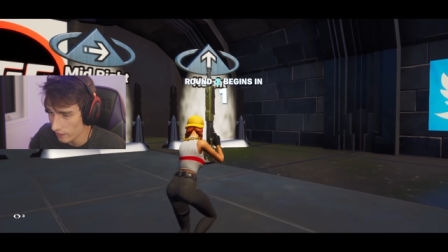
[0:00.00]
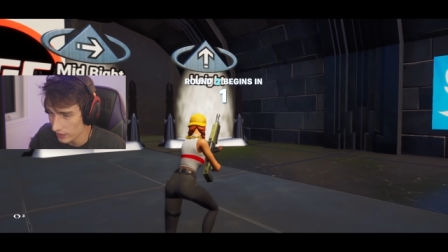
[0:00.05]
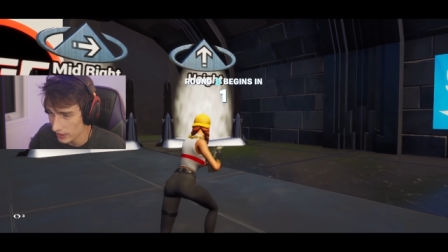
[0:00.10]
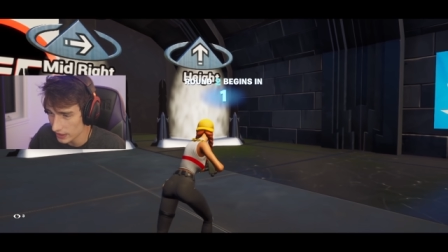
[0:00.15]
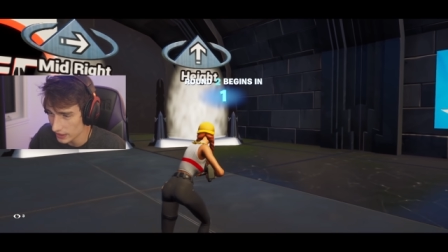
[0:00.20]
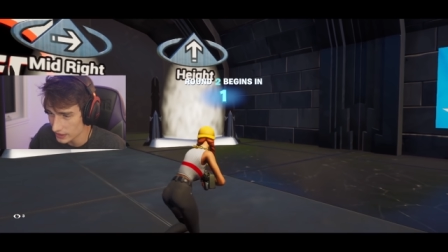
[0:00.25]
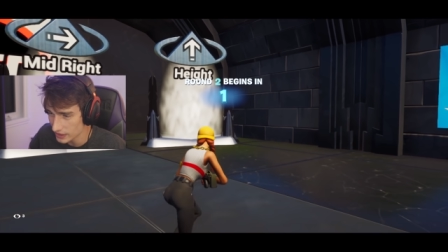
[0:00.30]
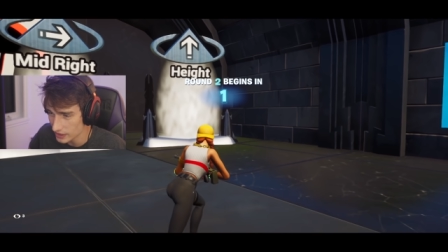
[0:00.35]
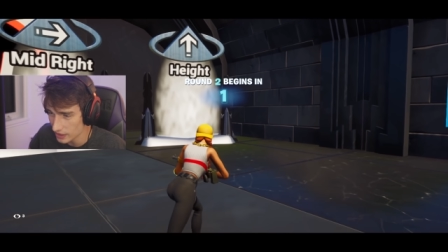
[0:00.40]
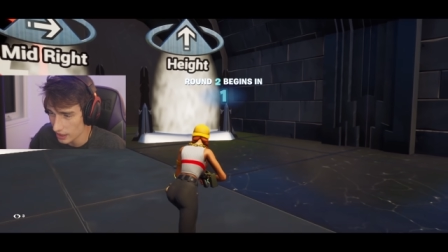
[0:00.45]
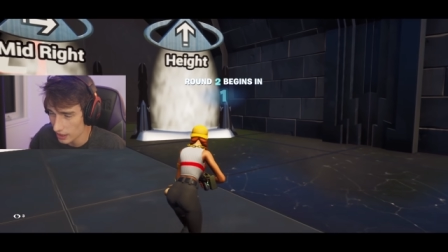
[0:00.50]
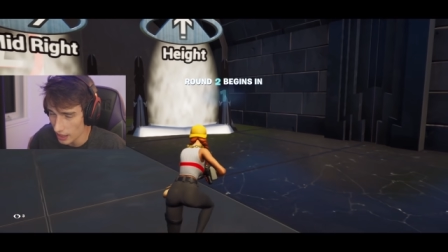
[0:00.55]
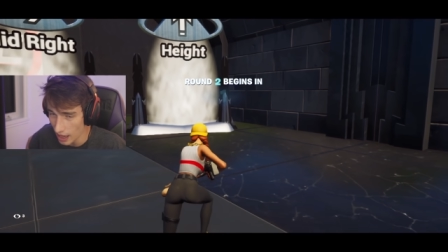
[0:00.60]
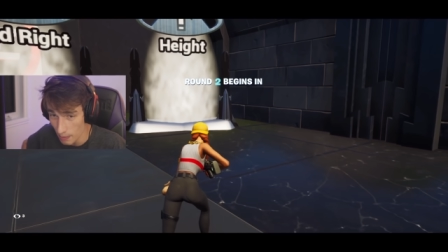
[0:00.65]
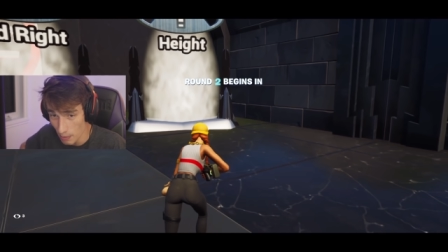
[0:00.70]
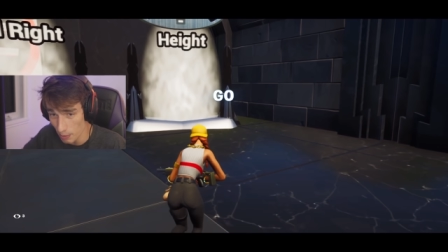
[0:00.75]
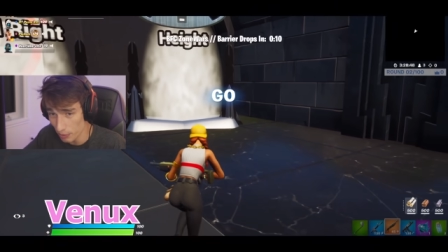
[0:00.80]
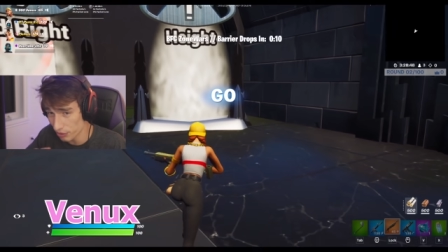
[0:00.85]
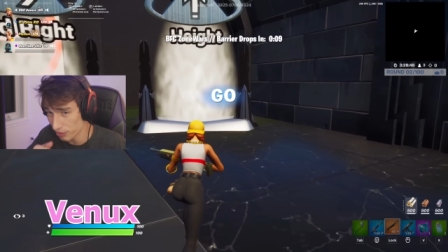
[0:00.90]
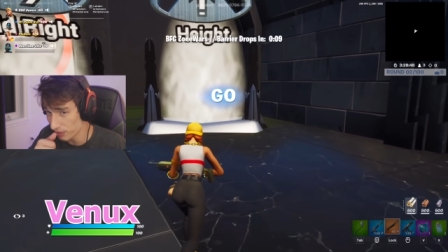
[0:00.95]
Phoenix. I'm up
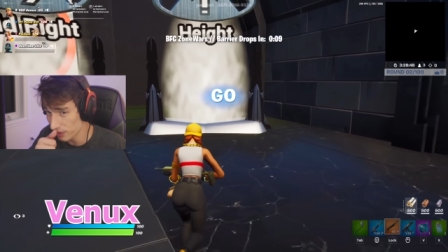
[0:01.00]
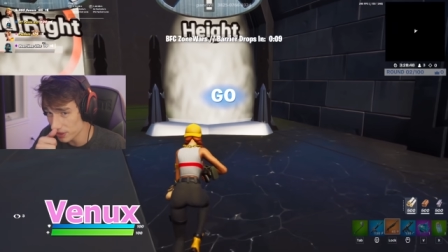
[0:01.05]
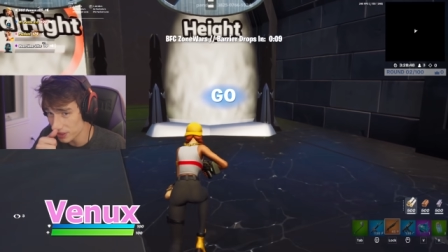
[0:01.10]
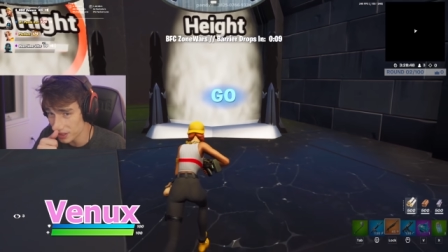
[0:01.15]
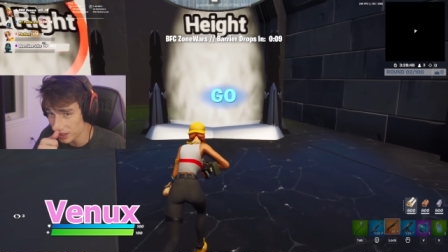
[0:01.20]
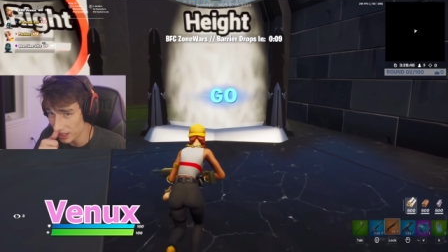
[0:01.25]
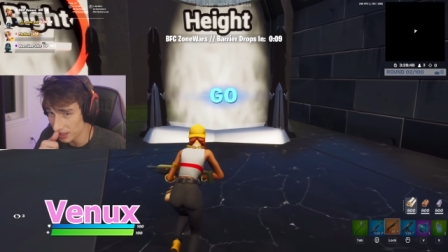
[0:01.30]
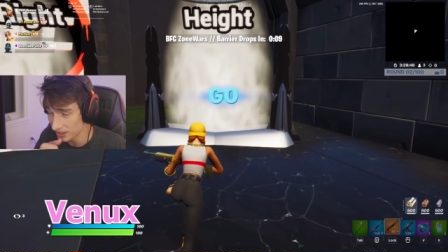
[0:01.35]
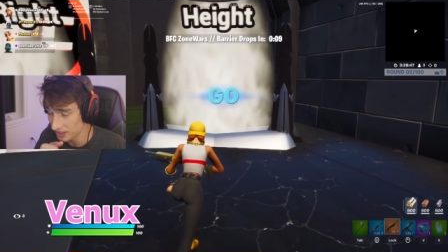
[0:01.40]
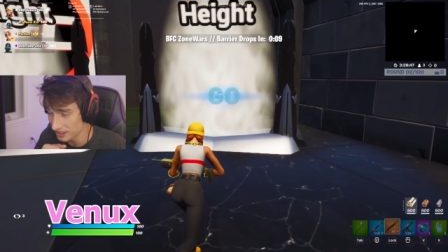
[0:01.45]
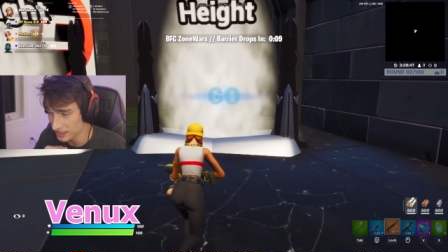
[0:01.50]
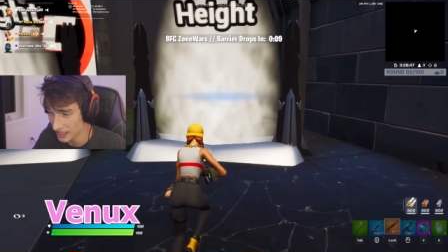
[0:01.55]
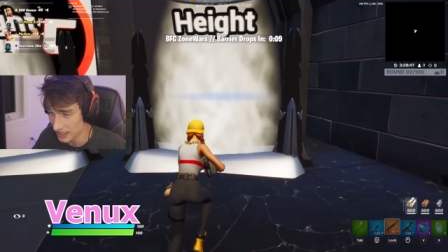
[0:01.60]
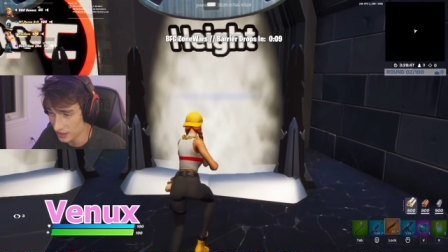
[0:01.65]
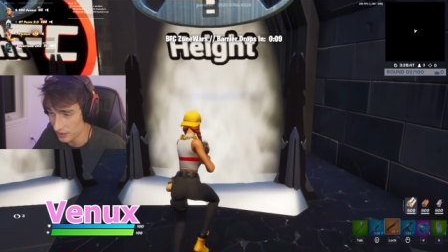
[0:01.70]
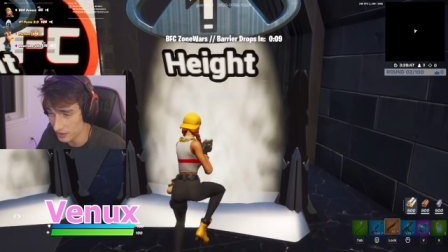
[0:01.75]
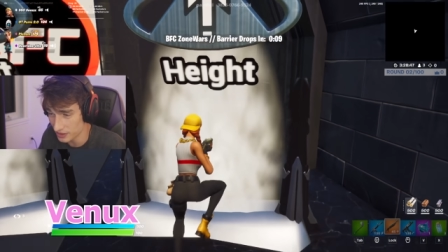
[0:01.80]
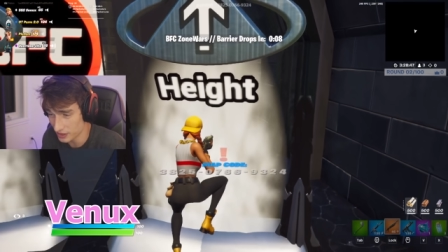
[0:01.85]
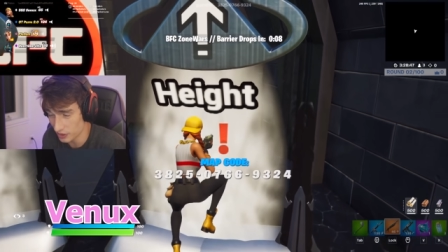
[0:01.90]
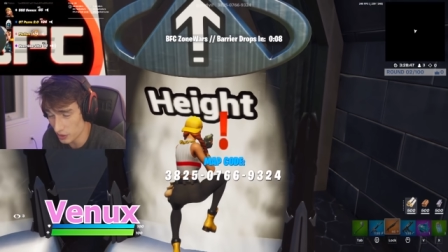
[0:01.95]
$300, and
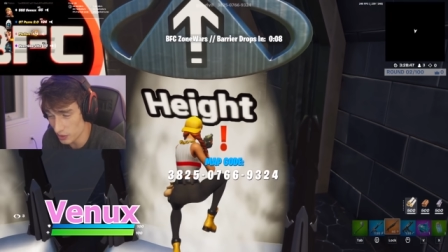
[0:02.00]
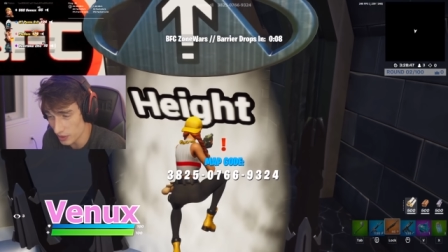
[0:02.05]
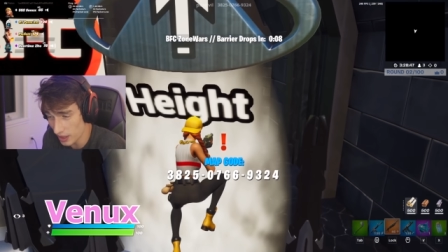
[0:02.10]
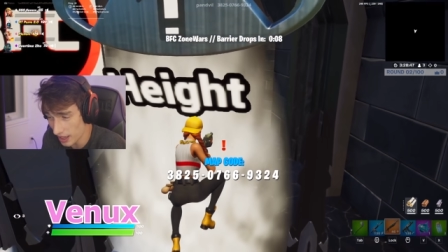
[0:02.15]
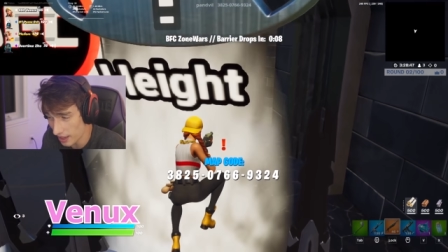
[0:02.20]
you. so you got